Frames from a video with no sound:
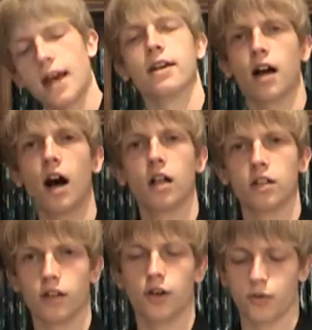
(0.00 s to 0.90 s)
and All
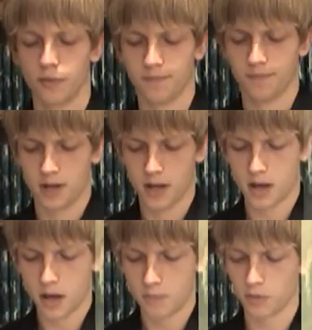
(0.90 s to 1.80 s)

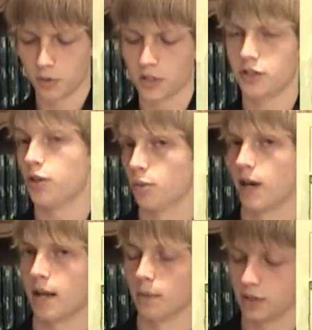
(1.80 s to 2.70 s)
Alone before the two
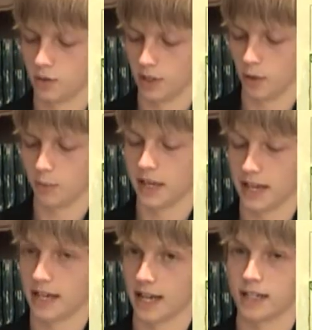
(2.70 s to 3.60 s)
were able to elope
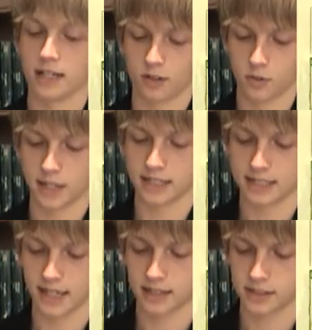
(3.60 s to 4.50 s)
in
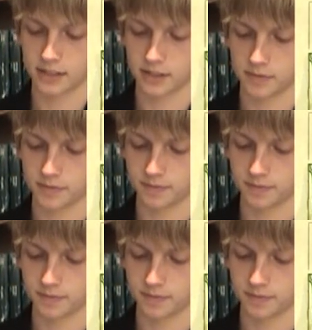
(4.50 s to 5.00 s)
1926.